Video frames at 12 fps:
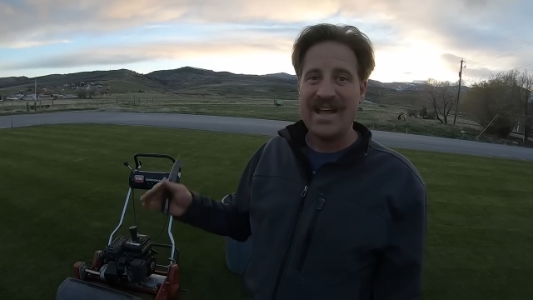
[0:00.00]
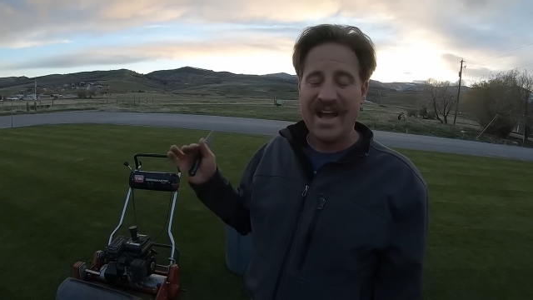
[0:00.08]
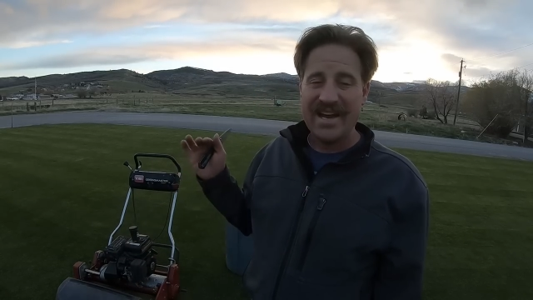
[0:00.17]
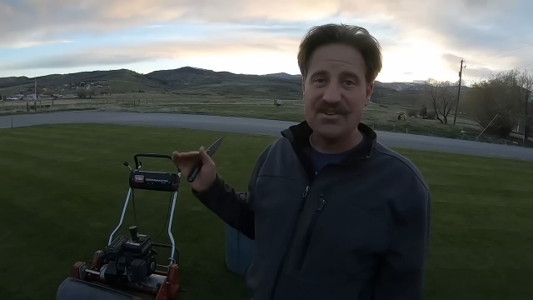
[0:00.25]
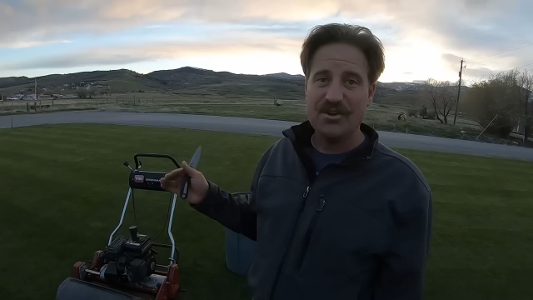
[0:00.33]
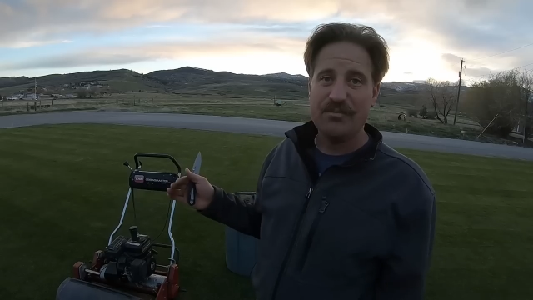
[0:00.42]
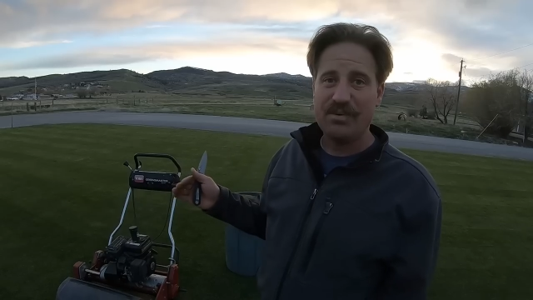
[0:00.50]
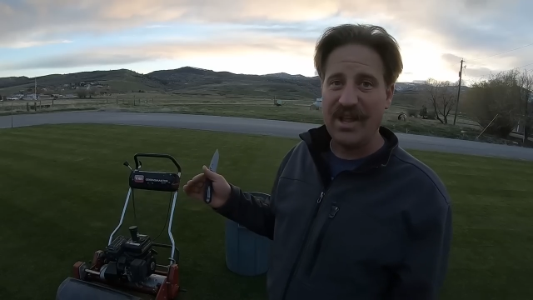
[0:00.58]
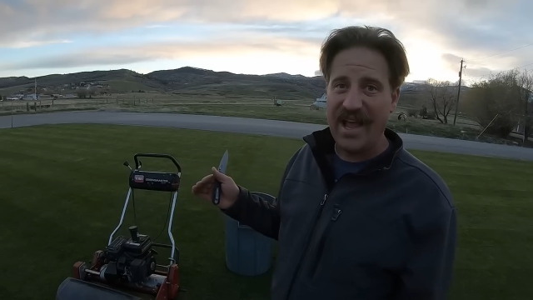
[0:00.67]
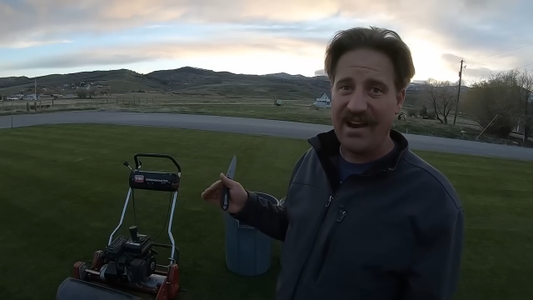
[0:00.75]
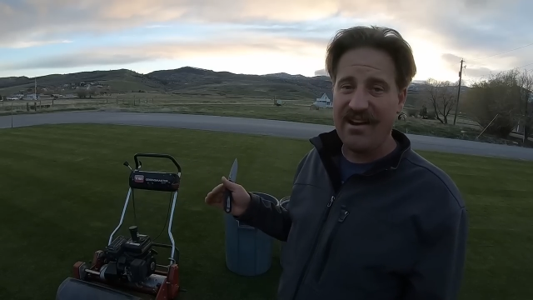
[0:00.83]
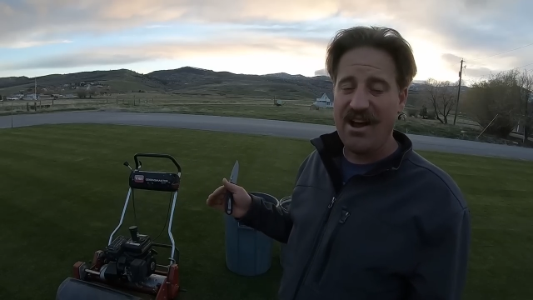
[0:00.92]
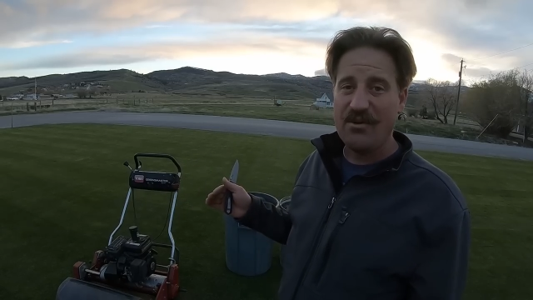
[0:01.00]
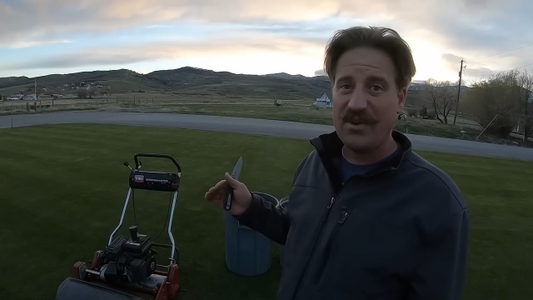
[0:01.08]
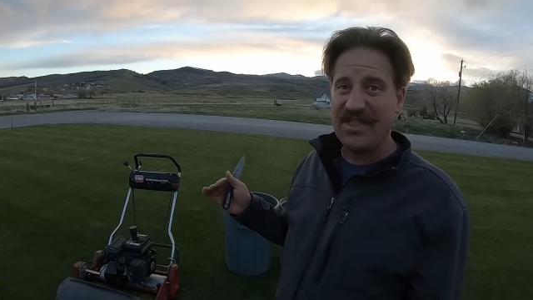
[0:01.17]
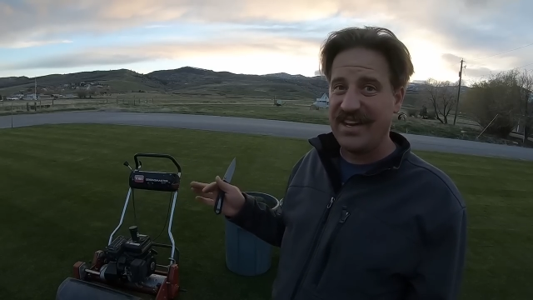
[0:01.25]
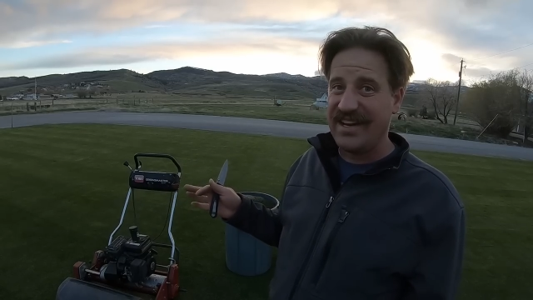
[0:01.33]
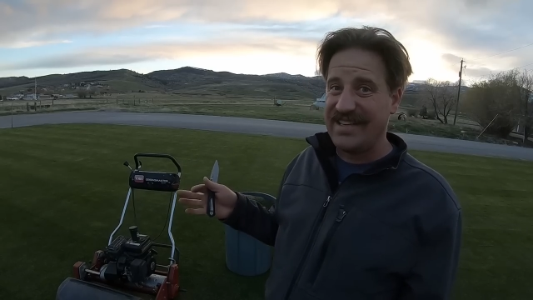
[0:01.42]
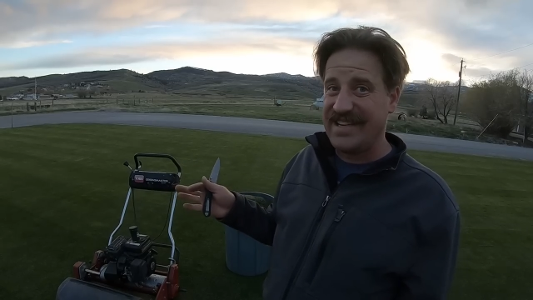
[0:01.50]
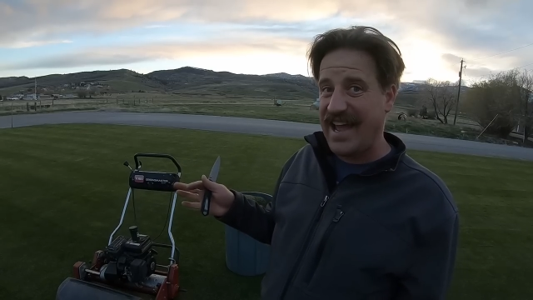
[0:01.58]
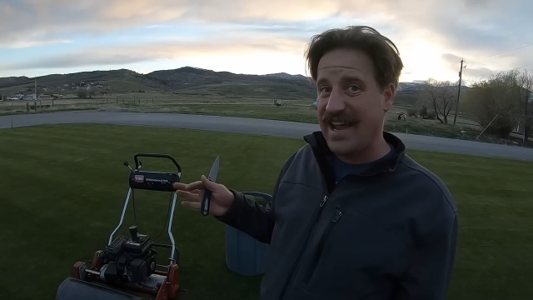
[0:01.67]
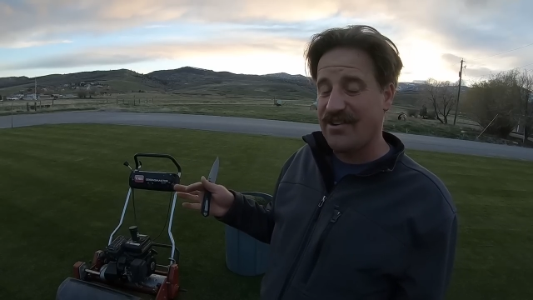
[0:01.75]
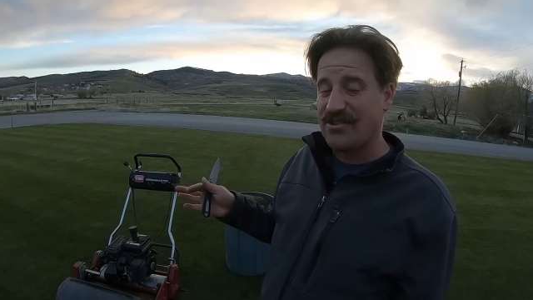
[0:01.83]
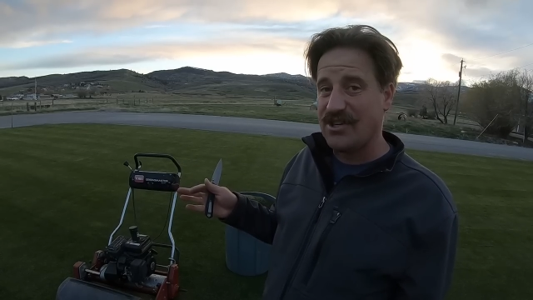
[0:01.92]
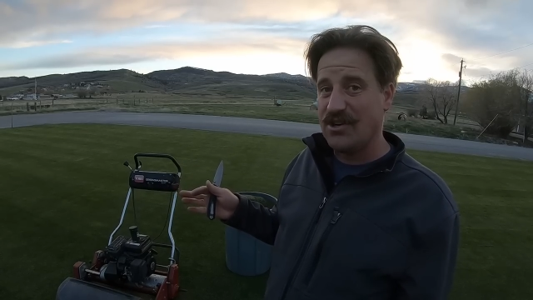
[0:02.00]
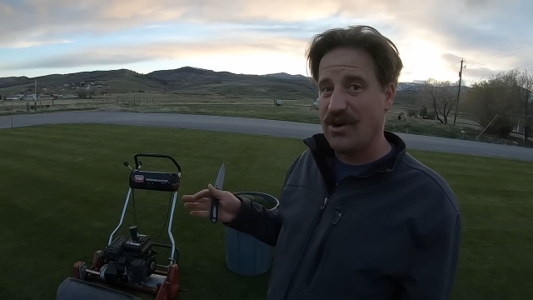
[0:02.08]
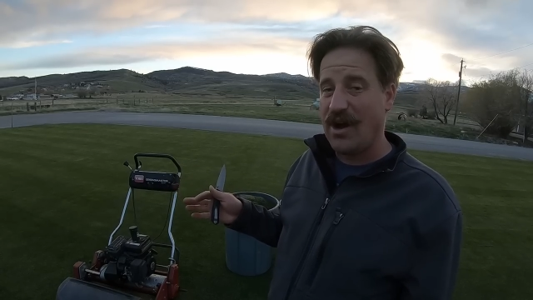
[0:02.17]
I do plan on within a day or two